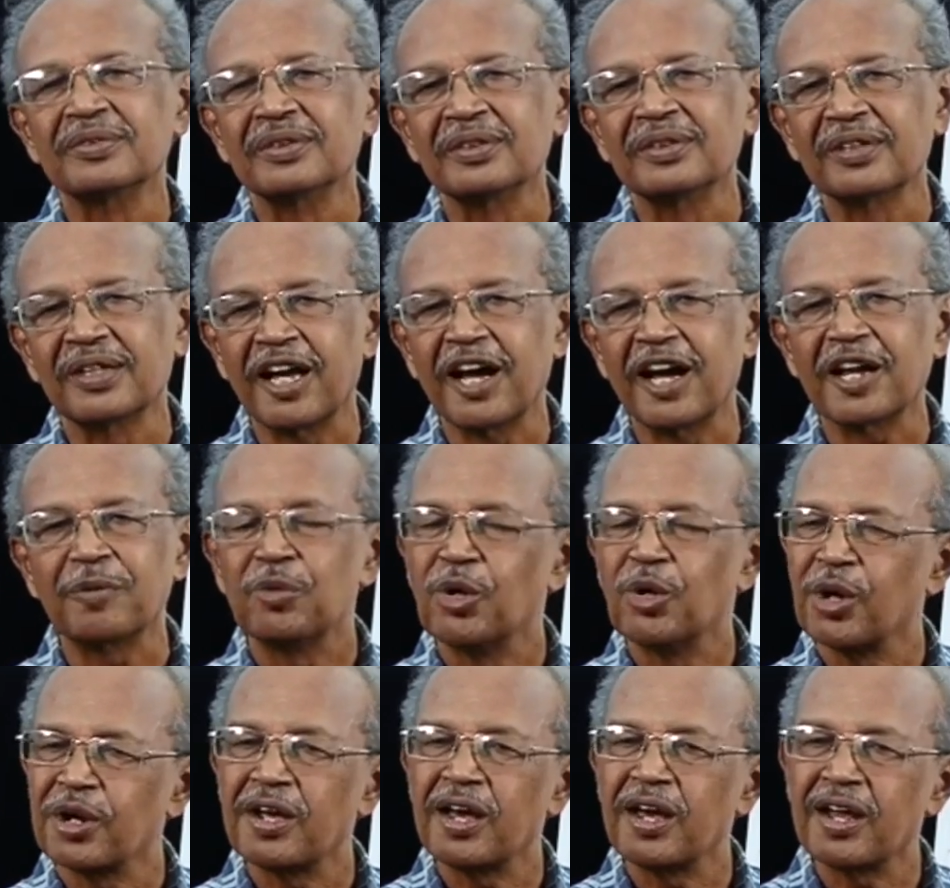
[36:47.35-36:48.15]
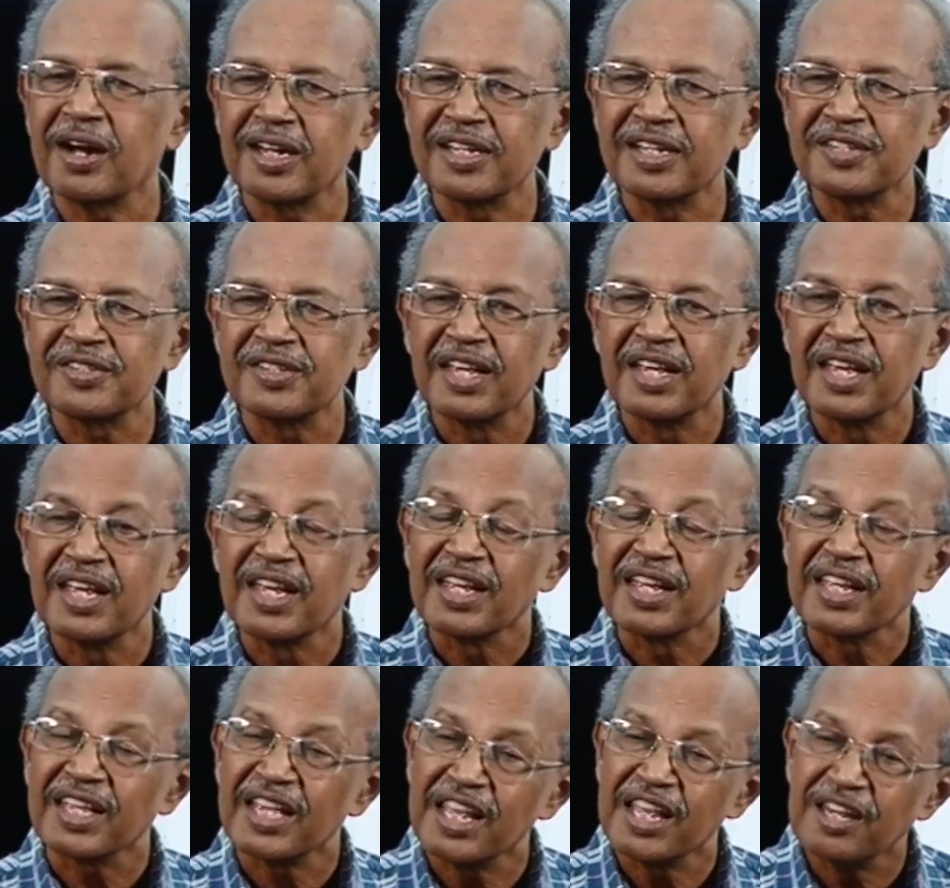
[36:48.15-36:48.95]
They are more or less
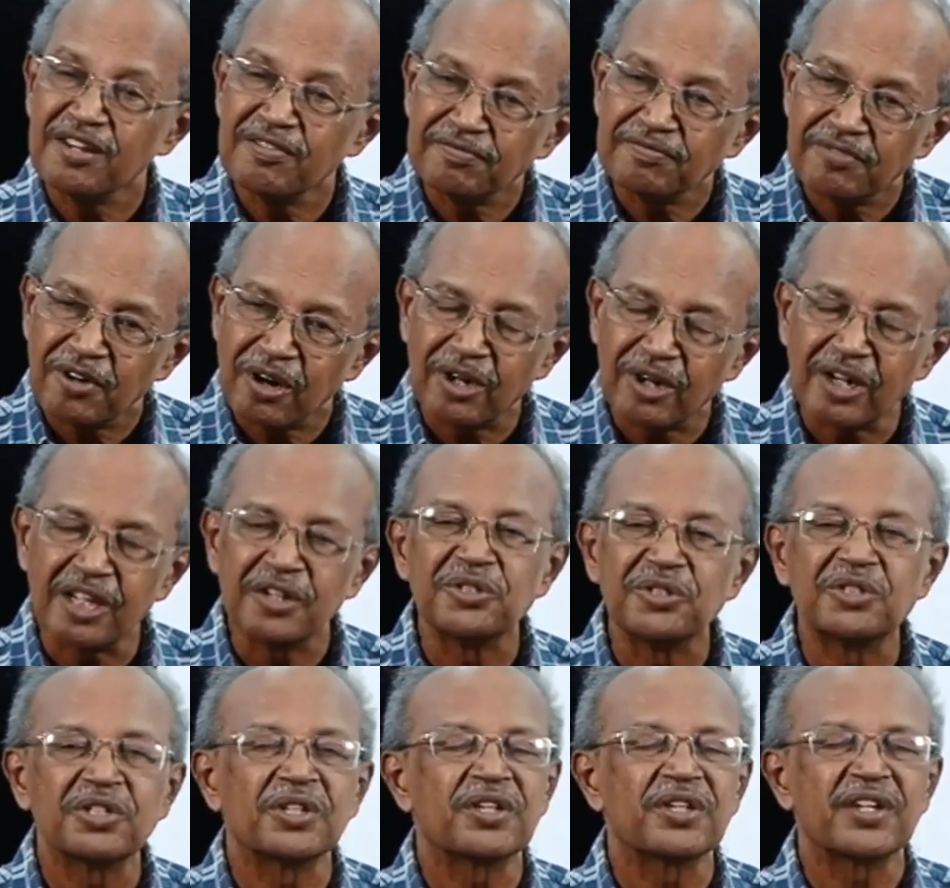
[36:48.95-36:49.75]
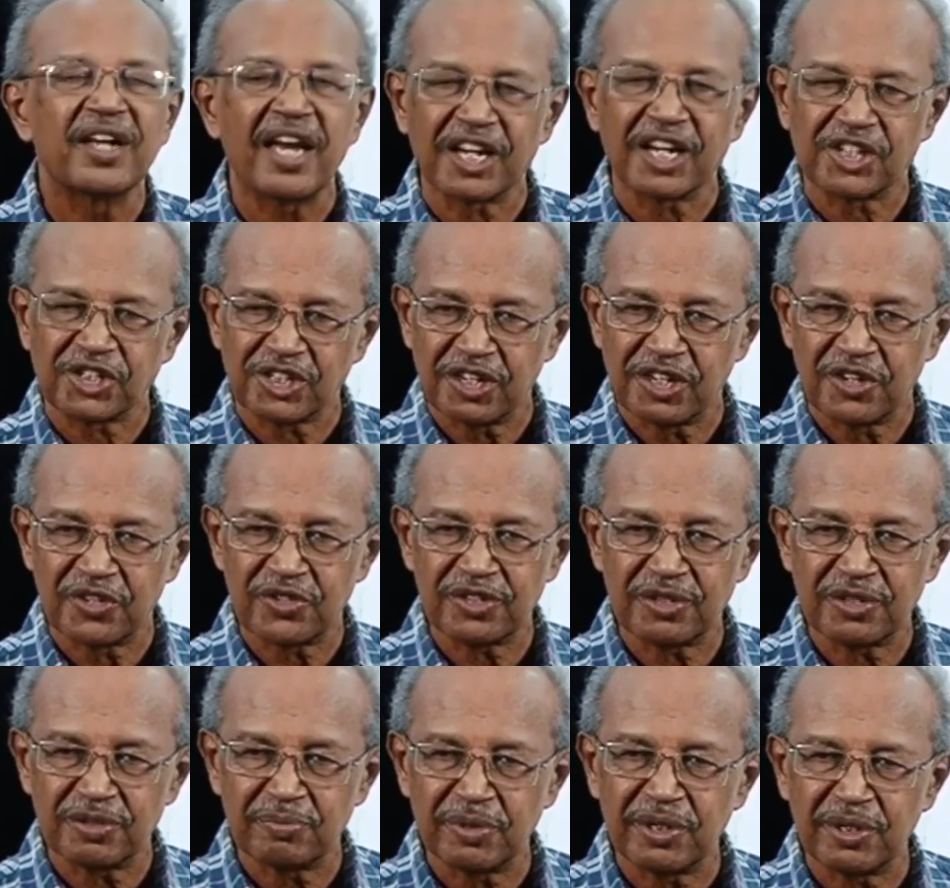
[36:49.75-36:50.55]
involuntary
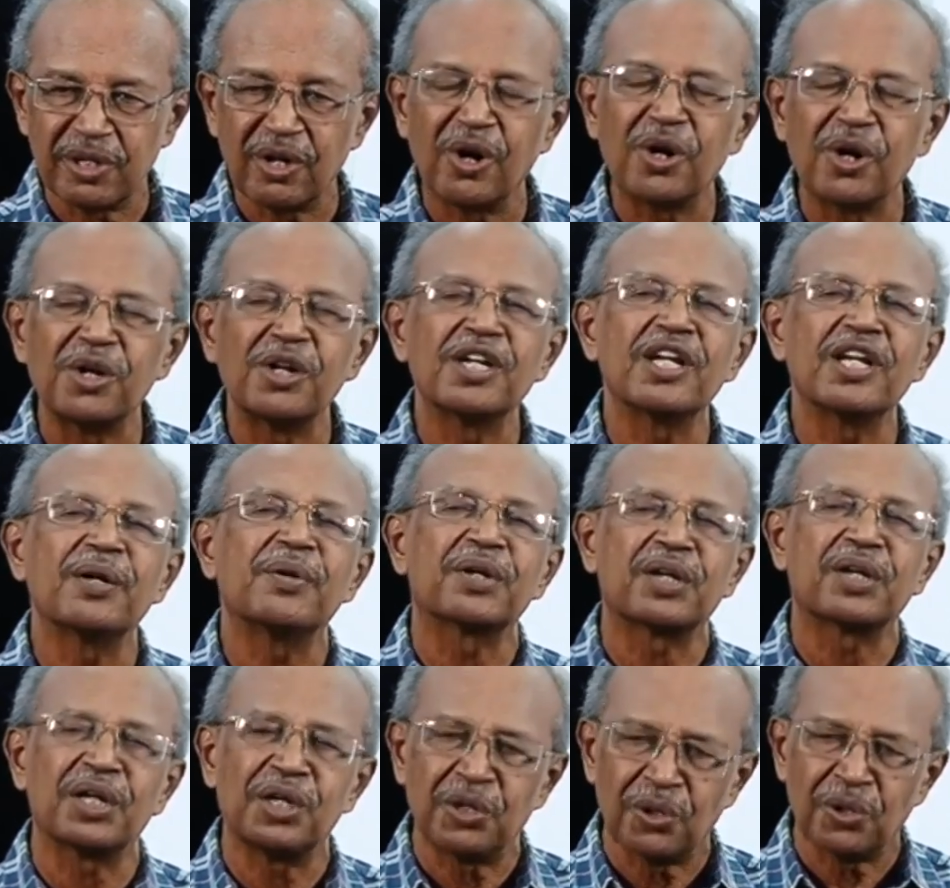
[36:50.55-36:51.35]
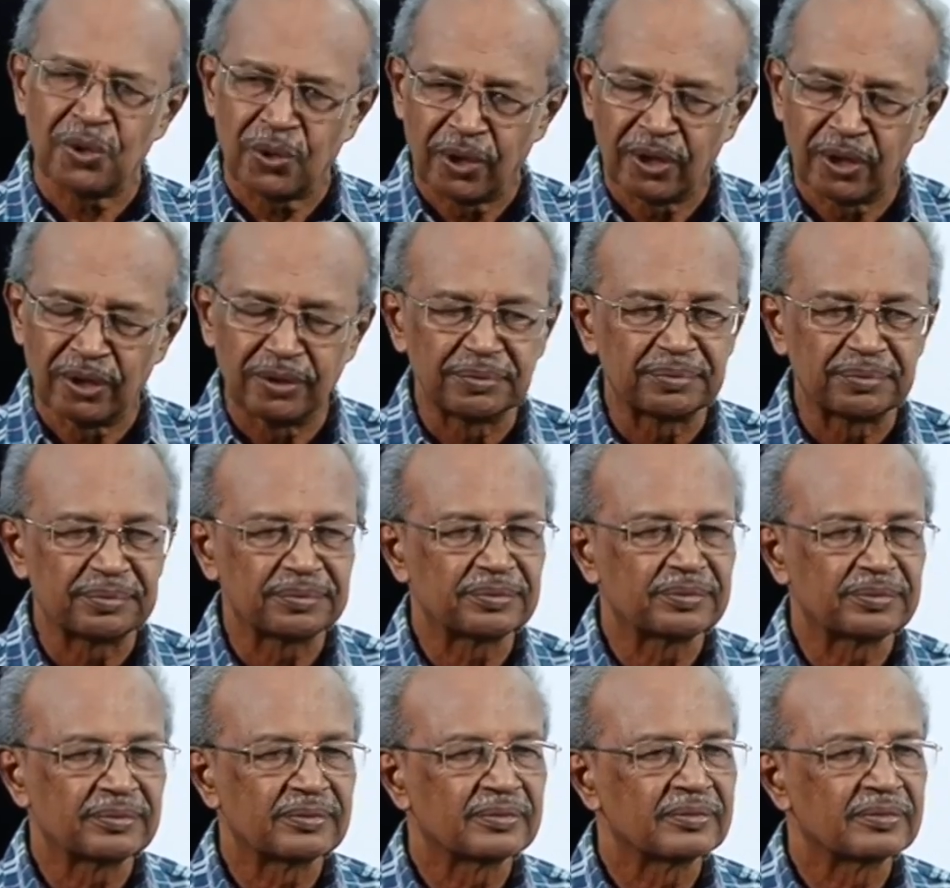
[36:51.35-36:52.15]
actions beyond our control.
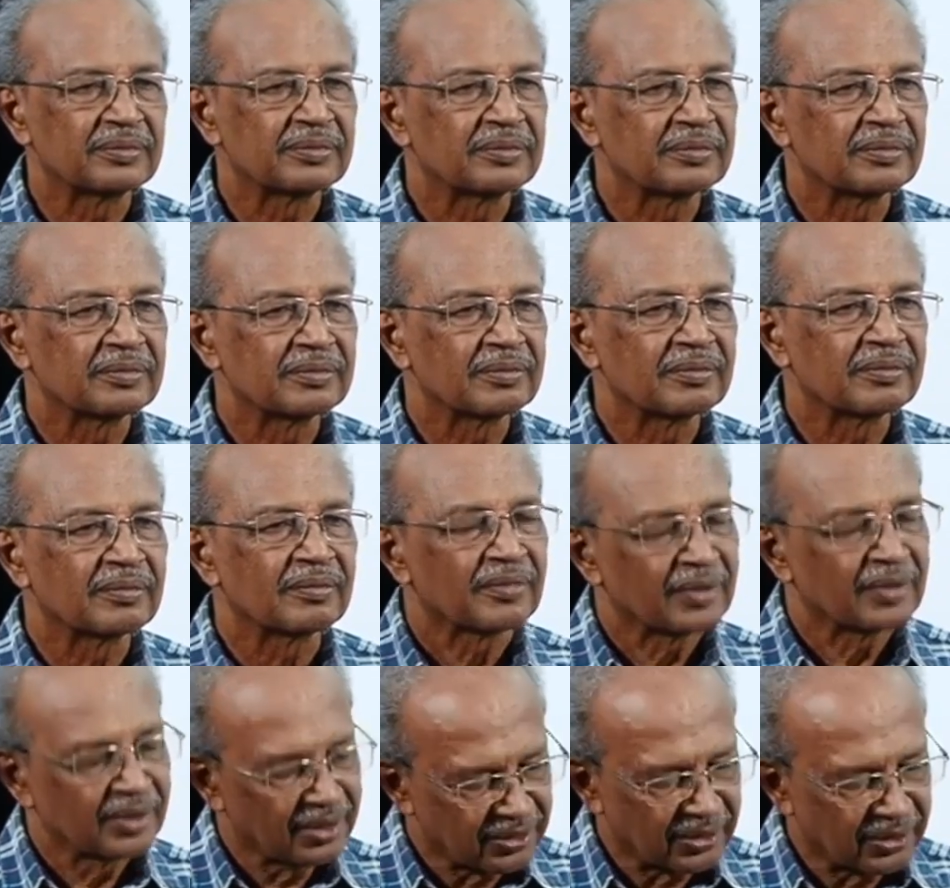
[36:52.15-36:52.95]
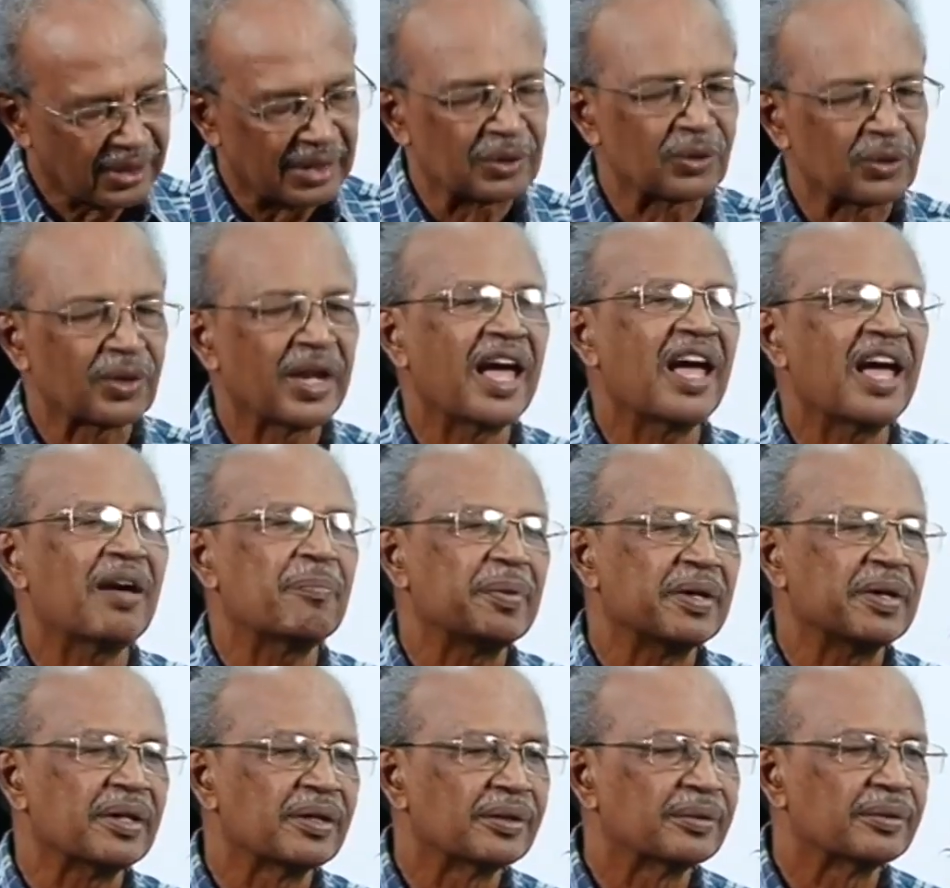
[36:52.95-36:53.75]
That will
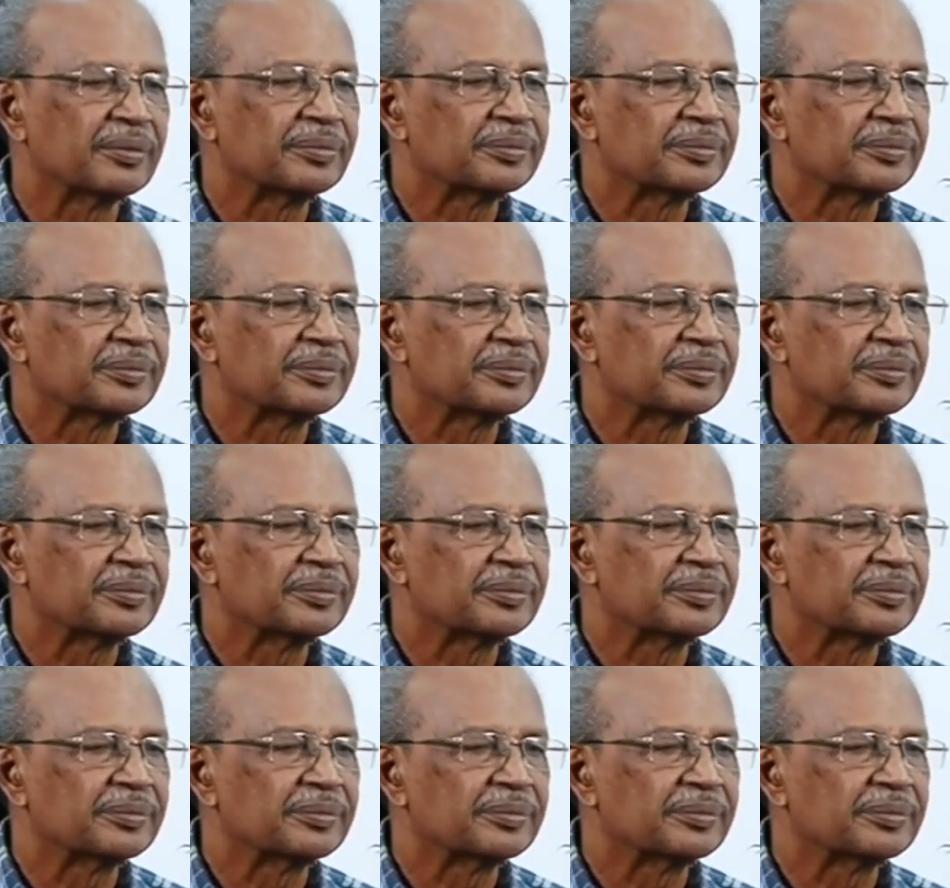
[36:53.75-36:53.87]
happen.